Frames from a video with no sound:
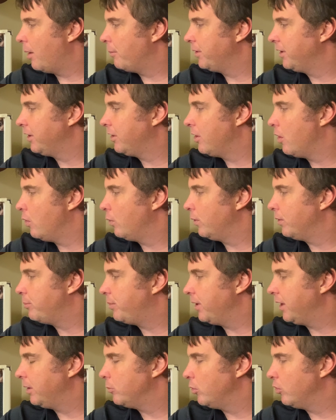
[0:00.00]
going to go with
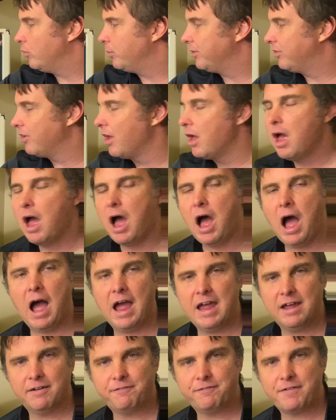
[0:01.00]
big movements. I
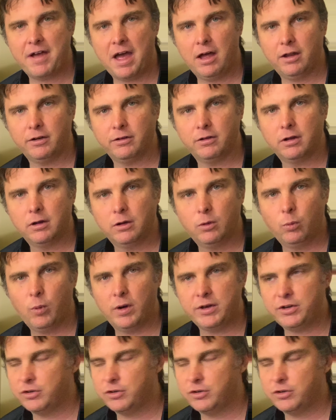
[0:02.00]
have found when